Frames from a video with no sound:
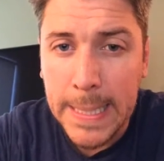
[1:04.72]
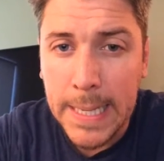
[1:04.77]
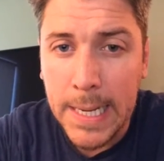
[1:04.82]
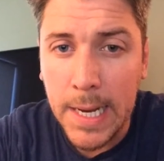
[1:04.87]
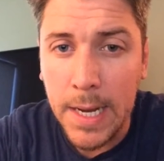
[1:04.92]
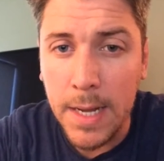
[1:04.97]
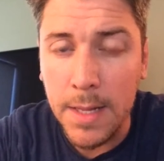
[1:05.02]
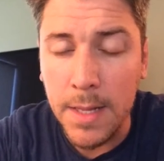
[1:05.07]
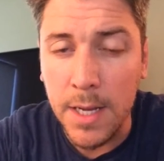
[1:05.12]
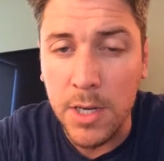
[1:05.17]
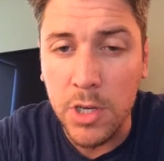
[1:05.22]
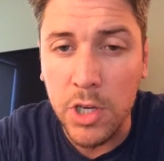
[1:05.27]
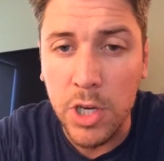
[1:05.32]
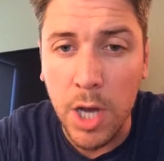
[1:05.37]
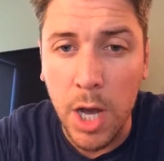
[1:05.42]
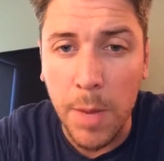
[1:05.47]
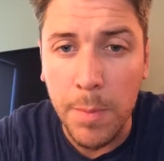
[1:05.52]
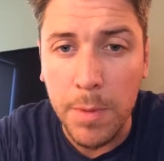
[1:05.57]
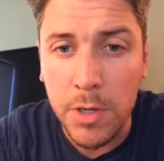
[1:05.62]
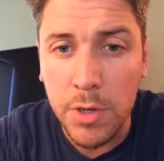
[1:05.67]
like
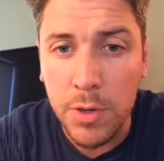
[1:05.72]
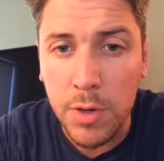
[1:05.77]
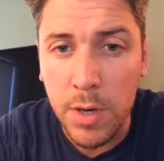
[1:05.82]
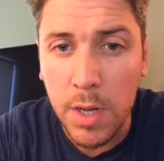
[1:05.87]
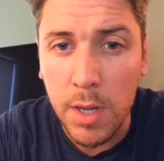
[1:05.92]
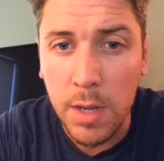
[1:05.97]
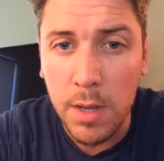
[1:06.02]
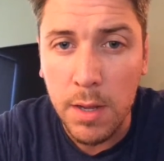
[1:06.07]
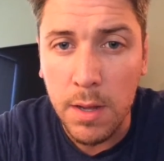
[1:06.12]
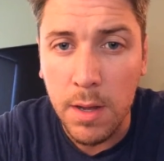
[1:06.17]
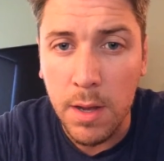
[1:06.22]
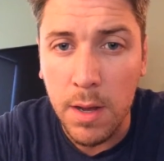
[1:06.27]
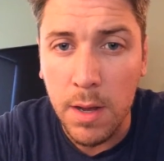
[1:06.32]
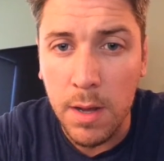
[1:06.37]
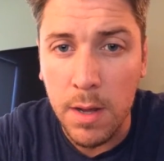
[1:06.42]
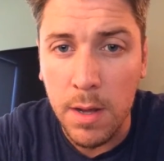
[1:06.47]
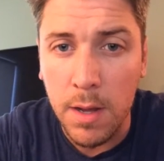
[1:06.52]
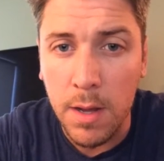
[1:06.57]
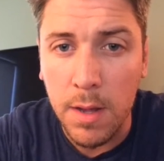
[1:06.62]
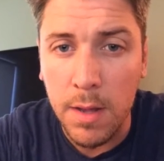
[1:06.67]
geometry,
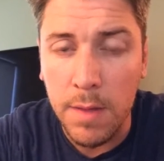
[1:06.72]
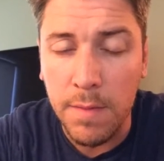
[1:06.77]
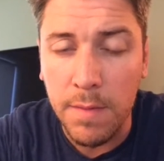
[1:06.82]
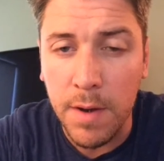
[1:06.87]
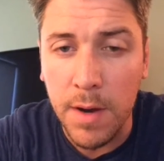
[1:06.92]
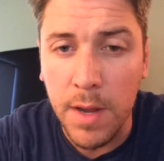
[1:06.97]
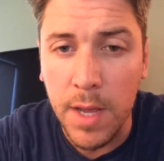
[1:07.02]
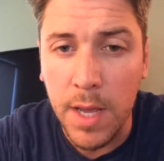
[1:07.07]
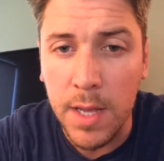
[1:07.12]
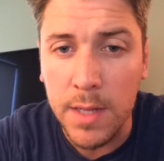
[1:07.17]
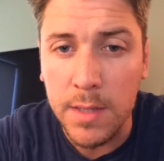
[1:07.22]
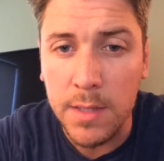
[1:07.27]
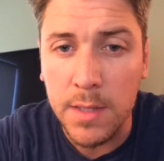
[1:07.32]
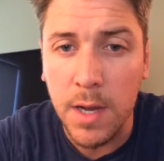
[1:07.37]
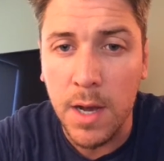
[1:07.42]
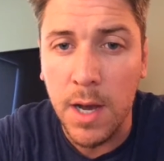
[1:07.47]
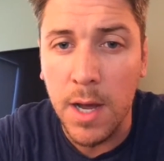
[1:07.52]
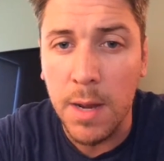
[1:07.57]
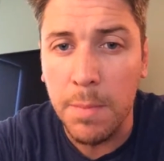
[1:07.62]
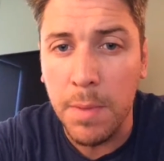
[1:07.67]
very
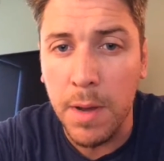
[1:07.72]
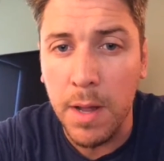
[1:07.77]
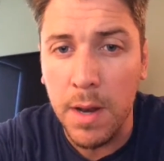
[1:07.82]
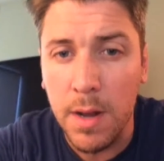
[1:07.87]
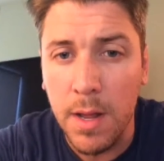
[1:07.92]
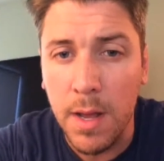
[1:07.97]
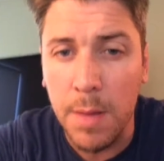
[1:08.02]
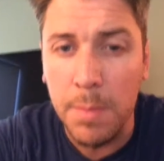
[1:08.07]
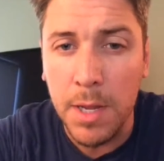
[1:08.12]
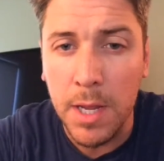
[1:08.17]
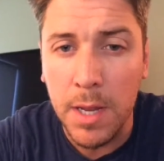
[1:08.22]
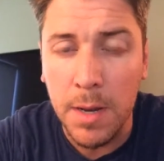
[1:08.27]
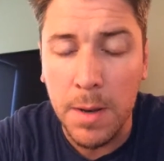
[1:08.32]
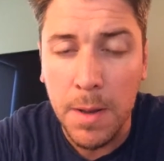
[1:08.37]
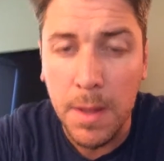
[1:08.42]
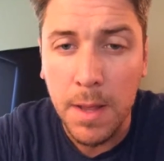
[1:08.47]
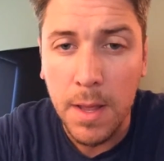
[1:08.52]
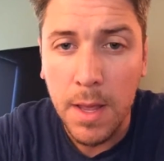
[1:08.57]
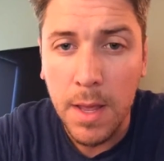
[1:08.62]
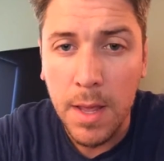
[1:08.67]
hands-on, but I
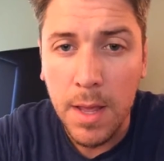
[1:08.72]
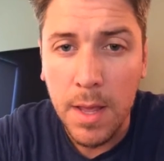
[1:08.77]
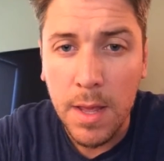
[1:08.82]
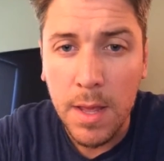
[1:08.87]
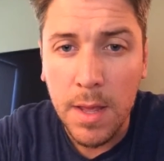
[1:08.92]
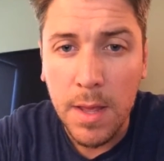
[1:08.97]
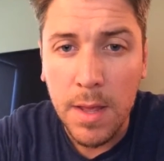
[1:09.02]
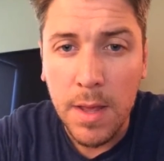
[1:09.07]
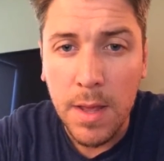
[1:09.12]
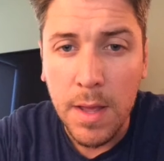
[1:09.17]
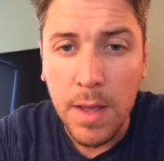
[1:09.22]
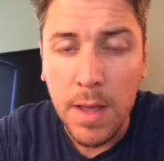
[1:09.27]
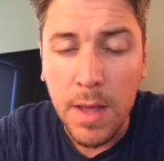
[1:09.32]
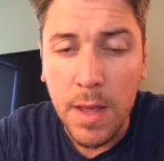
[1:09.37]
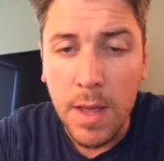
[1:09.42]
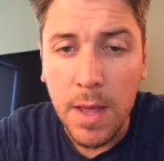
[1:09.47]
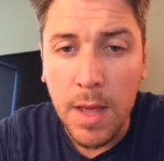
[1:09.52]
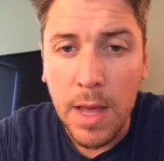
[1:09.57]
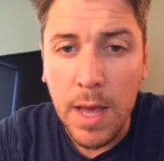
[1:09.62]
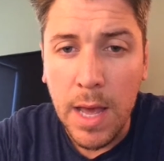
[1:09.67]
mean,
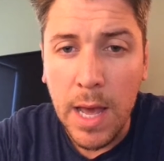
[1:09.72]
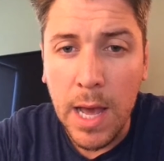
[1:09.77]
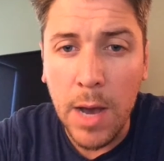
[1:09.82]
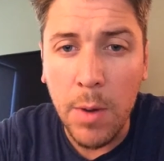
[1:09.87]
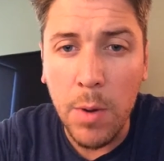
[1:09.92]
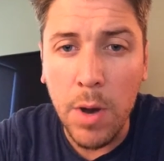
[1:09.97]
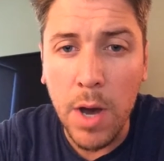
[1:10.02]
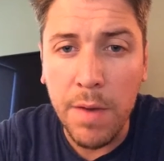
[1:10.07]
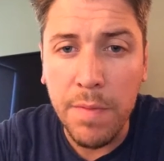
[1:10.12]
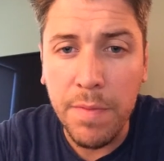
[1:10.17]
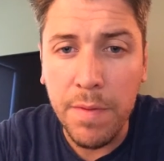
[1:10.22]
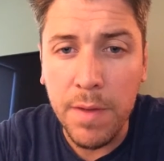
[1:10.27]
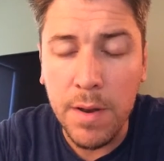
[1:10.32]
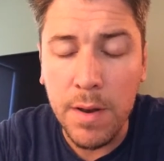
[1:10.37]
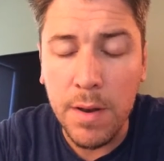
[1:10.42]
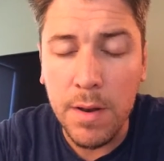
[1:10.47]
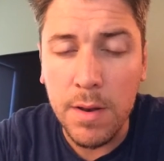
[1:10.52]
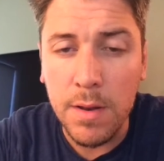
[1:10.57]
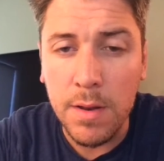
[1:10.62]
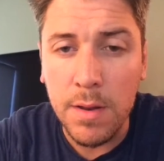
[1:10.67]
how
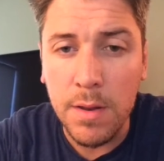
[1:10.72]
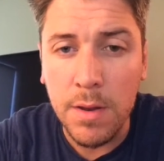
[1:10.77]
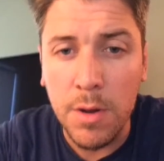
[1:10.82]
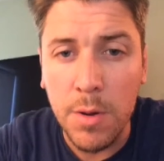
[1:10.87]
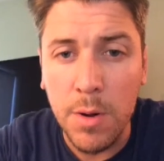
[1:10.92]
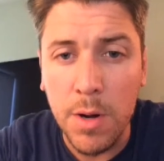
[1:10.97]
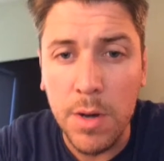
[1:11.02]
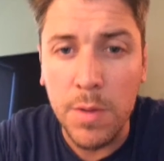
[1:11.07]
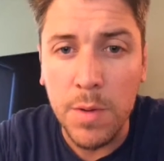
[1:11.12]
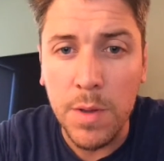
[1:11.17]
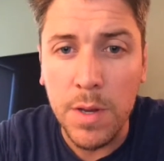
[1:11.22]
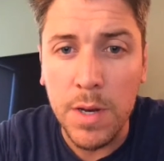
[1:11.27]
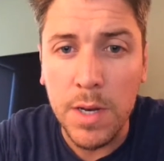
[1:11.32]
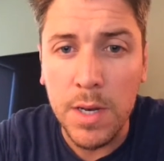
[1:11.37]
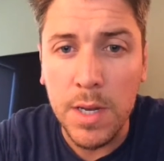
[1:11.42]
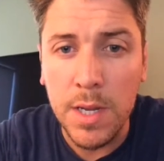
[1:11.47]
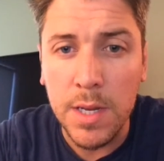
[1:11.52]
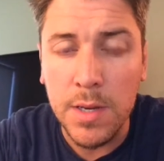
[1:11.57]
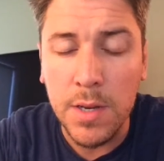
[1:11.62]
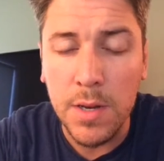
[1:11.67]
often, are you going to
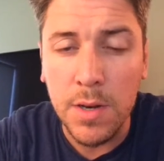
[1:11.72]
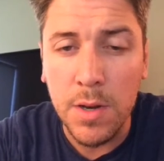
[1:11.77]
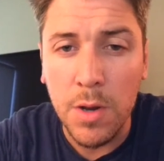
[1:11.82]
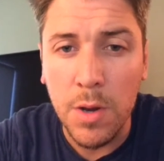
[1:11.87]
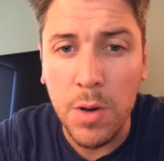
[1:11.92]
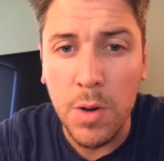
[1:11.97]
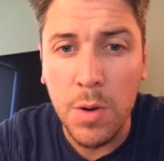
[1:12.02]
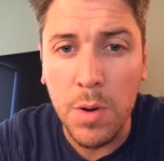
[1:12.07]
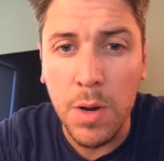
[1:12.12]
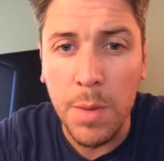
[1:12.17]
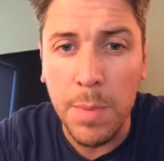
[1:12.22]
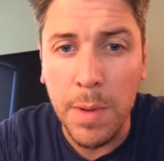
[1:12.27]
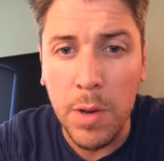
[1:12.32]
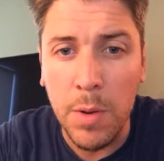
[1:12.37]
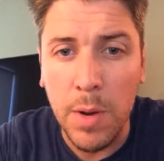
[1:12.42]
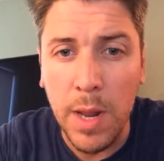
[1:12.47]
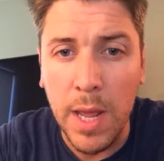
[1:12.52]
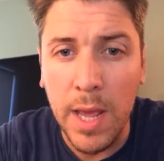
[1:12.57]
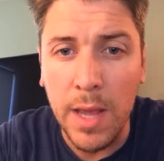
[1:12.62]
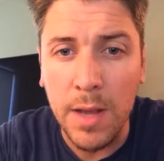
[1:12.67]
need to know
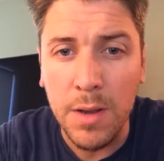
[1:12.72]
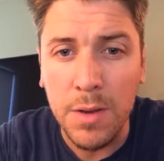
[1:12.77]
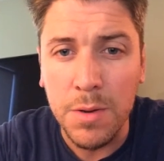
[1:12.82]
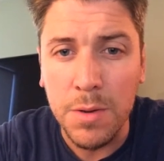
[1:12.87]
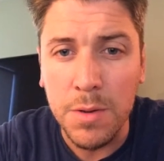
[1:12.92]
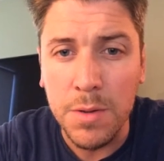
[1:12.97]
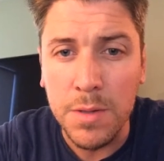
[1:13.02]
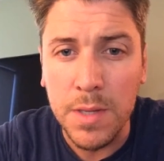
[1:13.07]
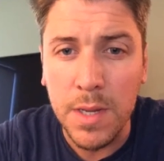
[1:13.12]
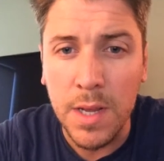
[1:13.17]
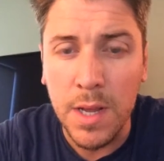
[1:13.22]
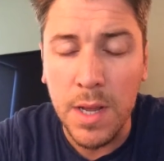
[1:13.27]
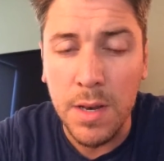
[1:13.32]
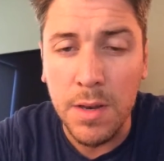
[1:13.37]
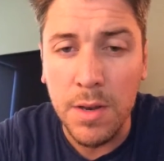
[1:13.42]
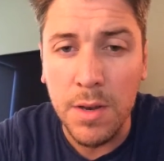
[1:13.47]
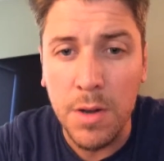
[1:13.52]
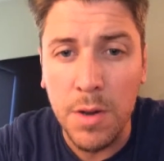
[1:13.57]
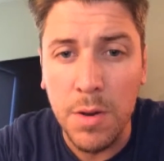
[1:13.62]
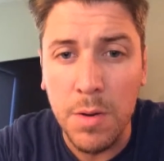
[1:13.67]
about angles
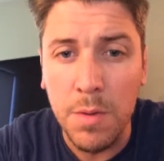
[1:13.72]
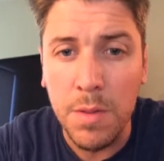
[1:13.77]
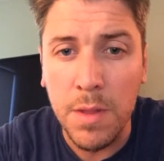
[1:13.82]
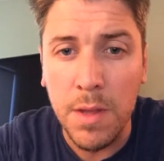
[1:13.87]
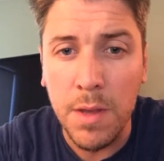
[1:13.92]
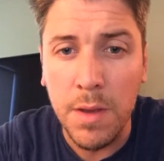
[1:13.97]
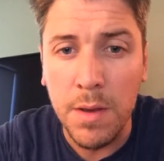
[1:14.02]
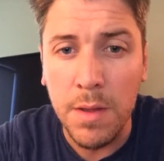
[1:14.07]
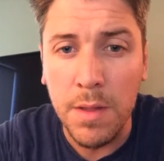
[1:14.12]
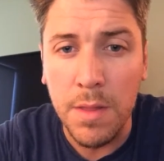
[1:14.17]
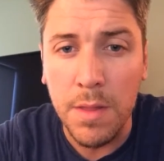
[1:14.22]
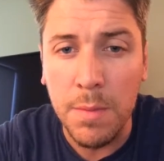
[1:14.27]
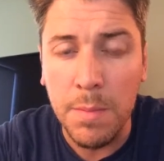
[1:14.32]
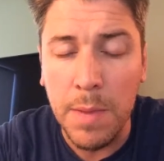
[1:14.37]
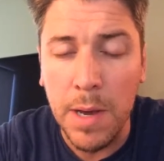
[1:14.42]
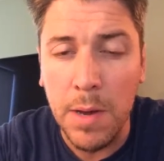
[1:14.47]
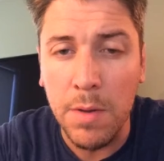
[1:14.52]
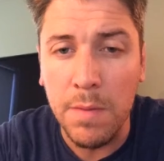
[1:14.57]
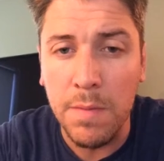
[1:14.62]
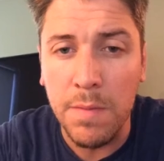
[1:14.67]
and, the
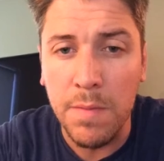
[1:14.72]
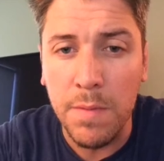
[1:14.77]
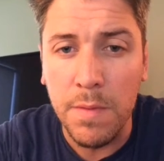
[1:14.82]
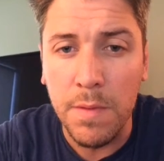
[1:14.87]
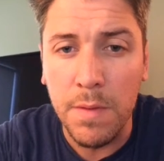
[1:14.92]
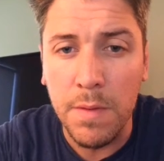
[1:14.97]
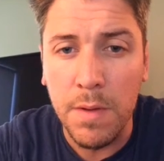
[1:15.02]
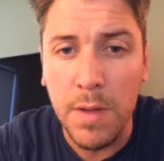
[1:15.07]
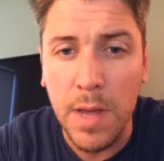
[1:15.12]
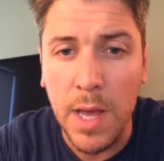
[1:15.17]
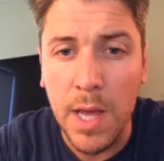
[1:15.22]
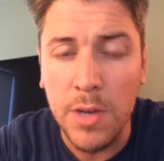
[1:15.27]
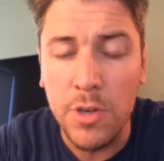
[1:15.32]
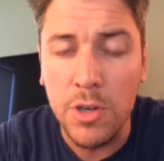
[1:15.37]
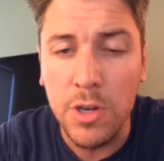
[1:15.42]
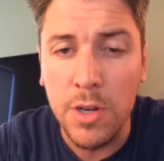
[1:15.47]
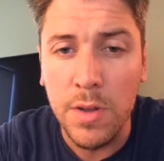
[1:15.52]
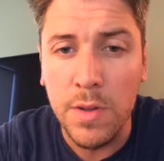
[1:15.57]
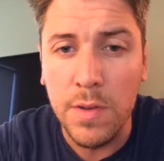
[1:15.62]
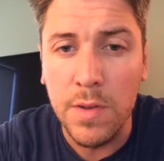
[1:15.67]
amount of
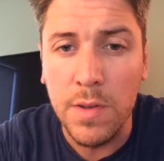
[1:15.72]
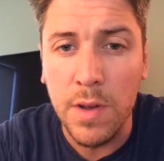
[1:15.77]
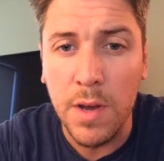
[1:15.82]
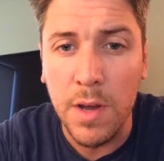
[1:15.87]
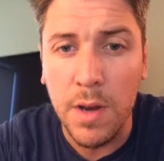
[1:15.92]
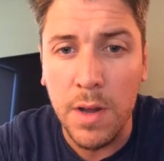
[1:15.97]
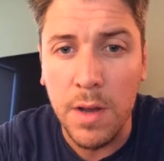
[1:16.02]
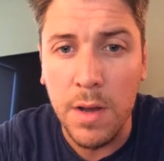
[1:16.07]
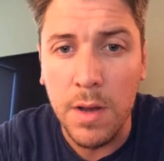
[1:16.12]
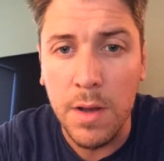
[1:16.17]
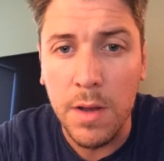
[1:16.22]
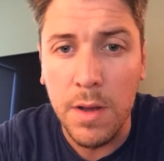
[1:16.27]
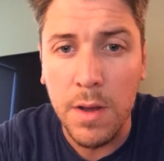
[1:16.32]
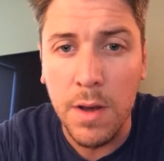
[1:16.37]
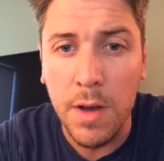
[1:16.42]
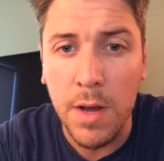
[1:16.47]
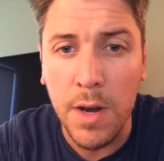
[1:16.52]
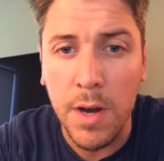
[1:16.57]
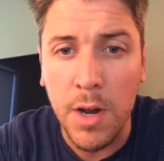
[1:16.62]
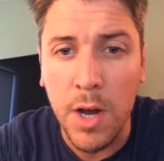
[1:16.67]
edges on
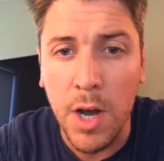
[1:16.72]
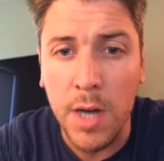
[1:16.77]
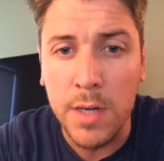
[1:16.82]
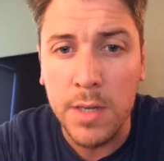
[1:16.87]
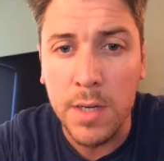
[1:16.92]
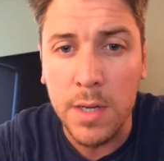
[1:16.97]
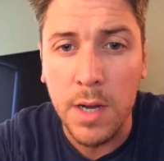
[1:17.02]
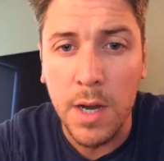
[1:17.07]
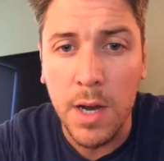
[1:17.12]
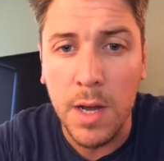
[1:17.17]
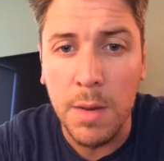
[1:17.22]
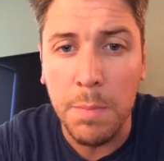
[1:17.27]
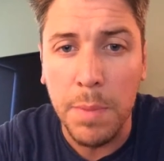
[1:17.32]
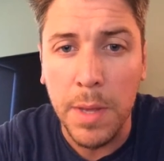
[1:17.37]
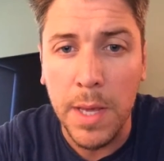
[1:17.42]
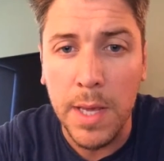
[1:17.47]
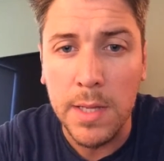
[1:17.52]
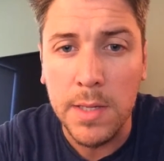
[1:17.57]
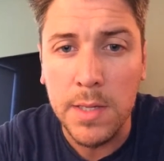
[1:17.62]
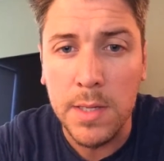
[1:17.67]
an
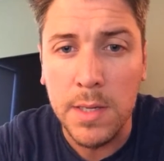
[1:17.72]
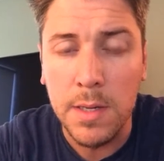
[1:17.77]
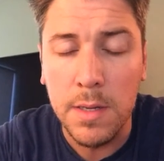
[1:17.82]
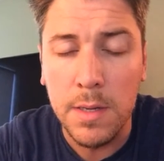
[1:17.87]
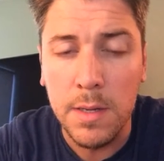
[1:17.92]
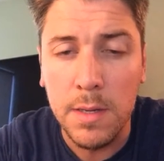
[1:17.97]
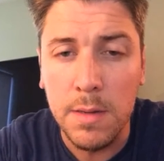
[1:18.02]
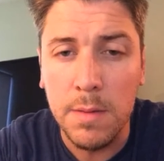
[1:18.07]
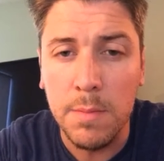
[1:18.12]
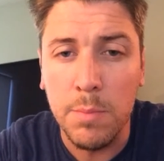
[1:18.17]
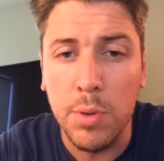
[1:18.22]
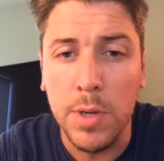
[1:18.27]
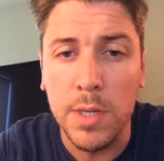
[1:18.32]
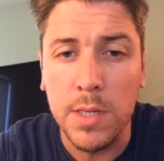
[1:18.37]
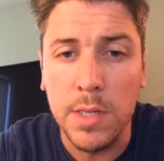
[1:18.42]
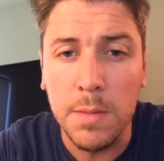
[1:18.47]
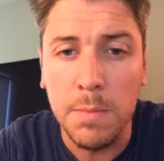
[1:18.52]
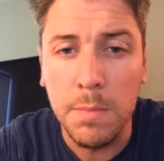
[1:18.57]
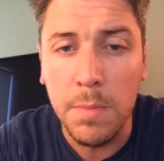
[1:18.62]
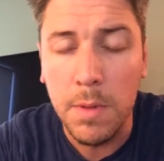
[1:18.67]
octagon-based
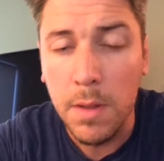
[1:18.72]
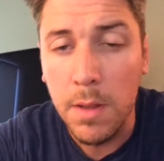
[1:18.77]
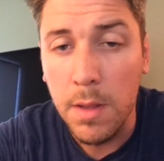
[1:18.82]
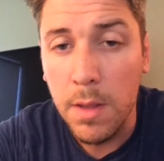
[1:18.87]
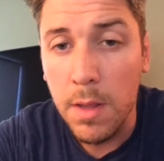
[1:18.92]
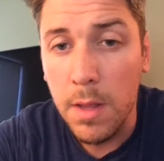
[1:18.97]
prism?